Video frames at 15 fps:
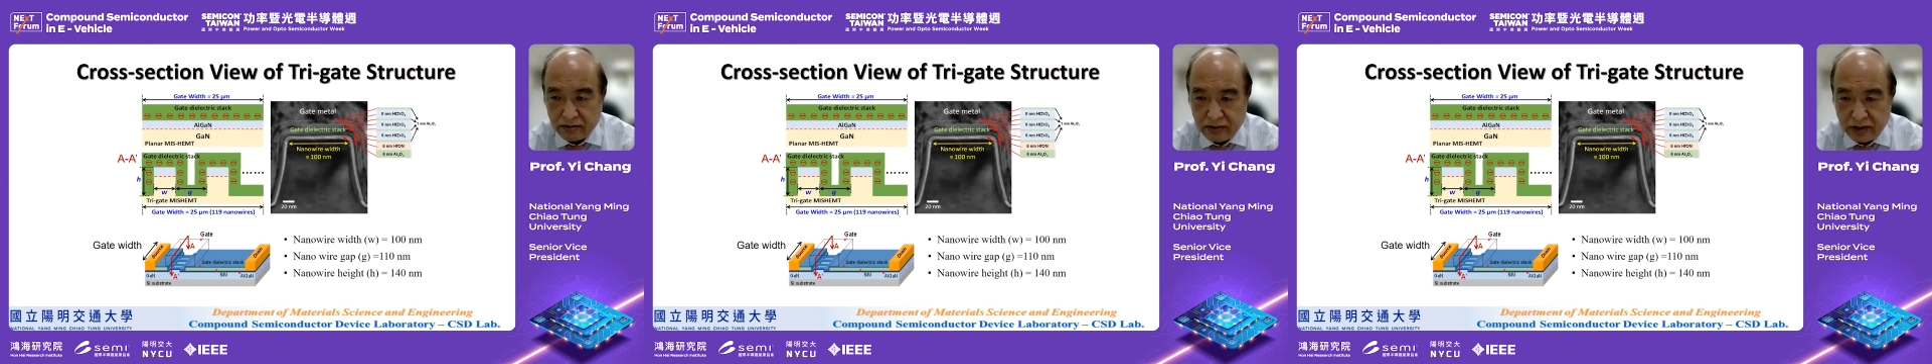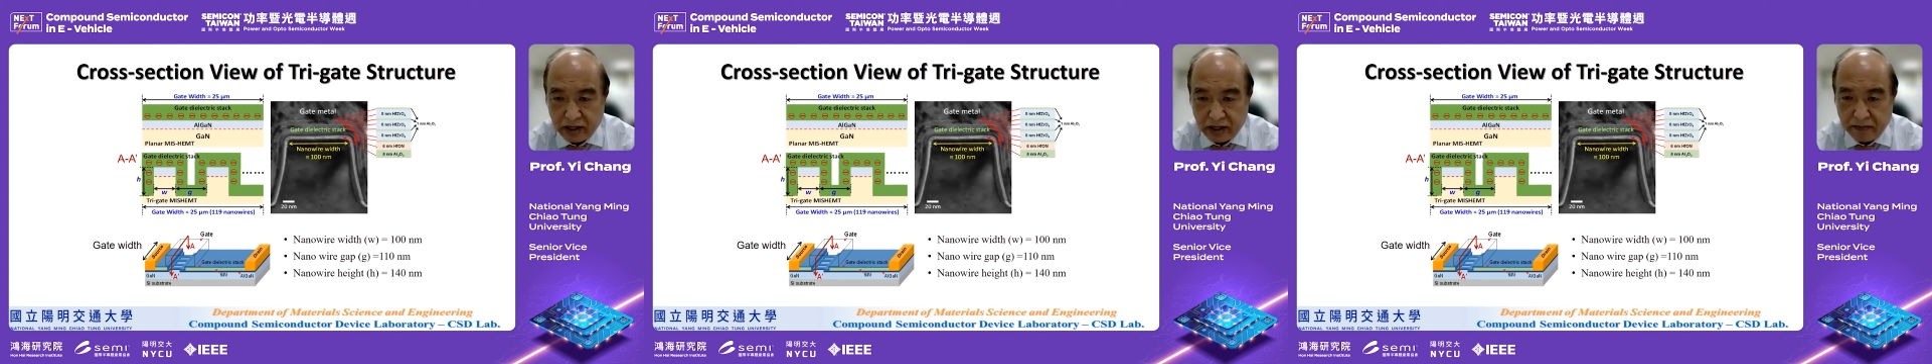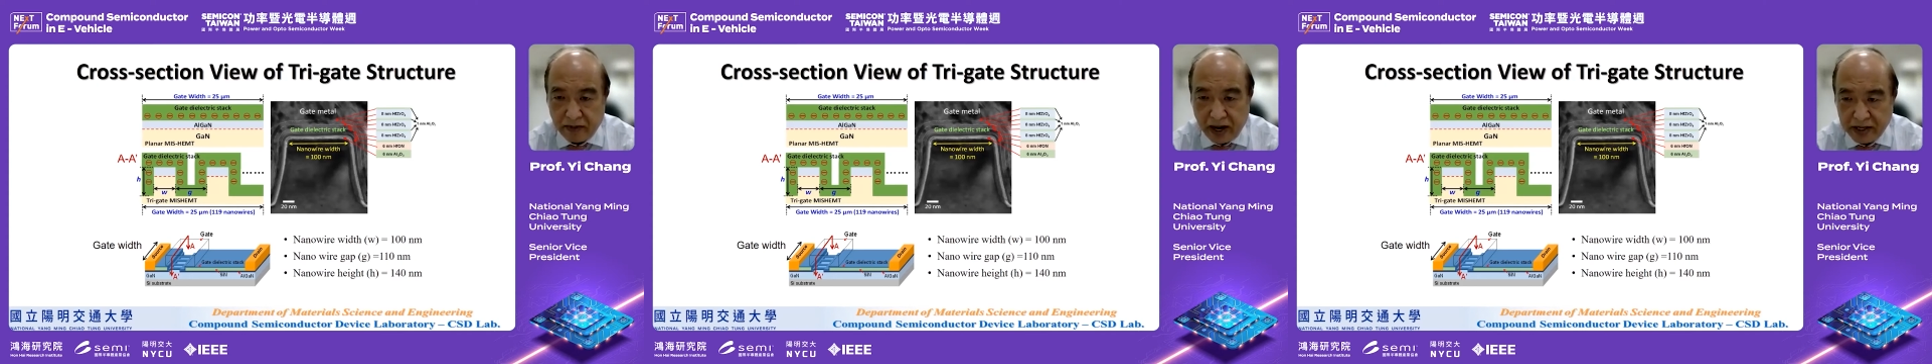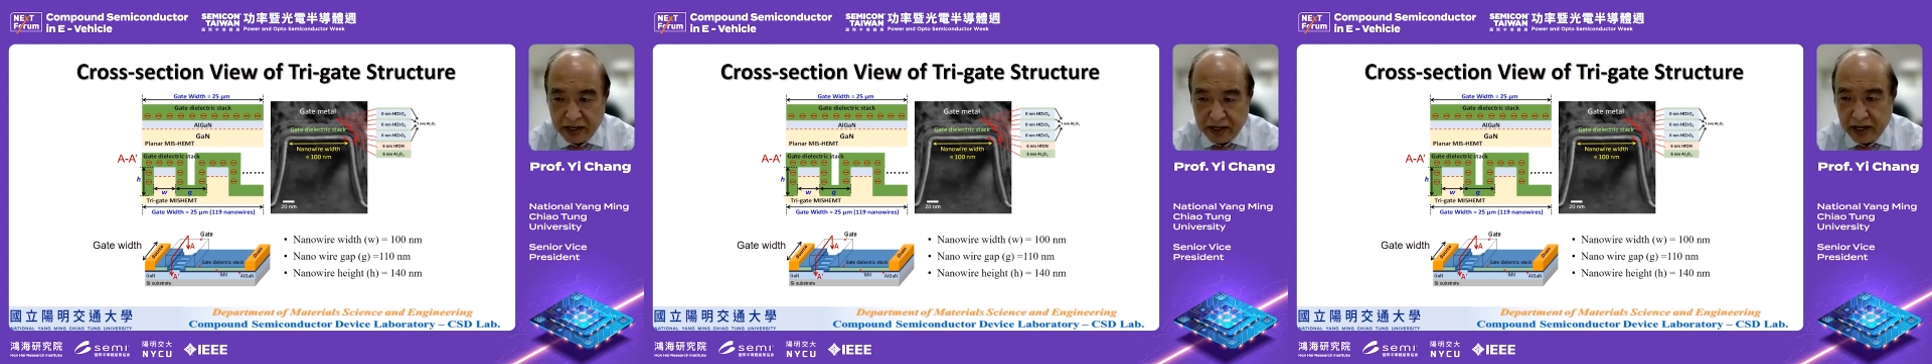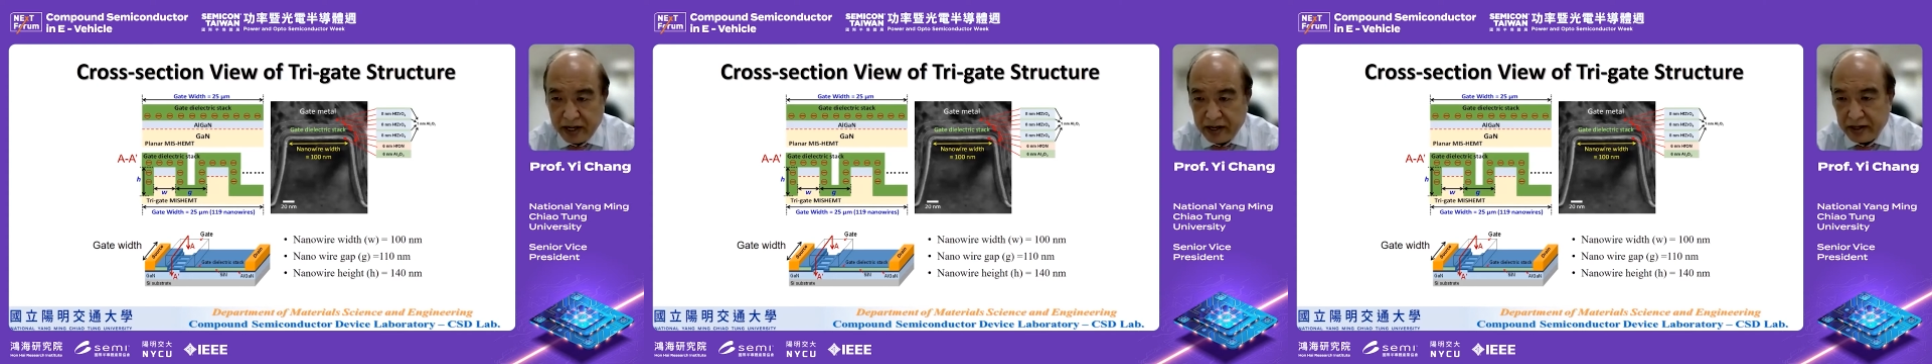the
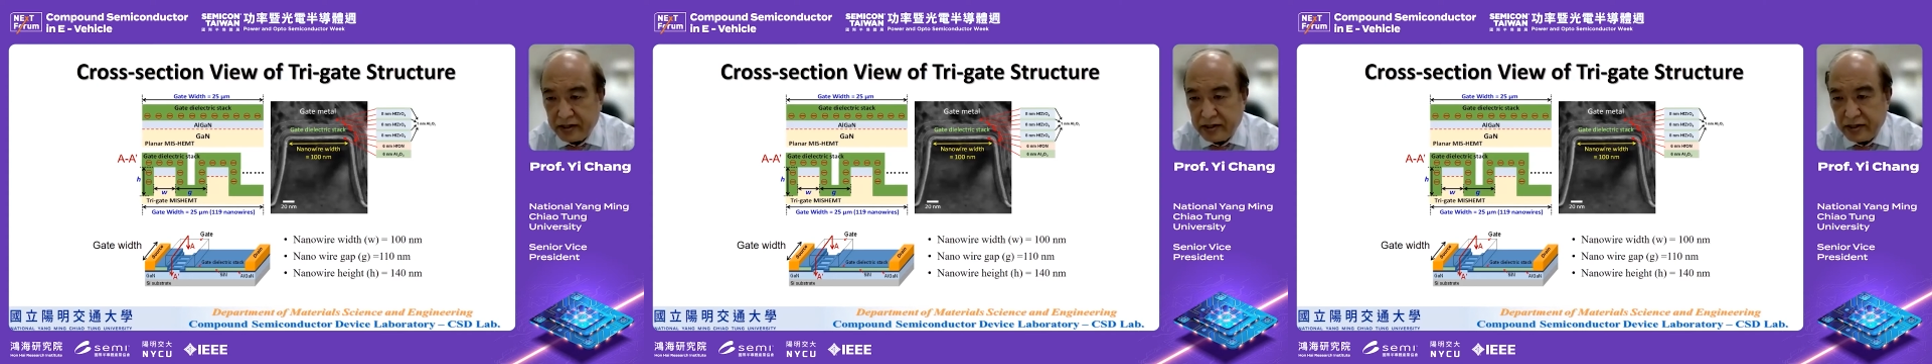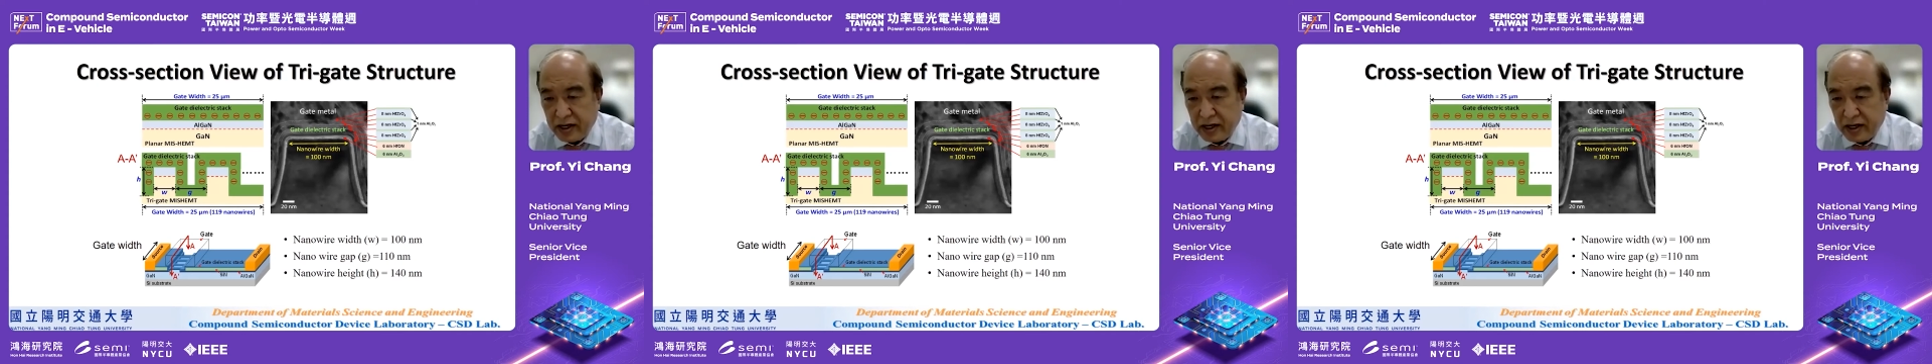multi-layer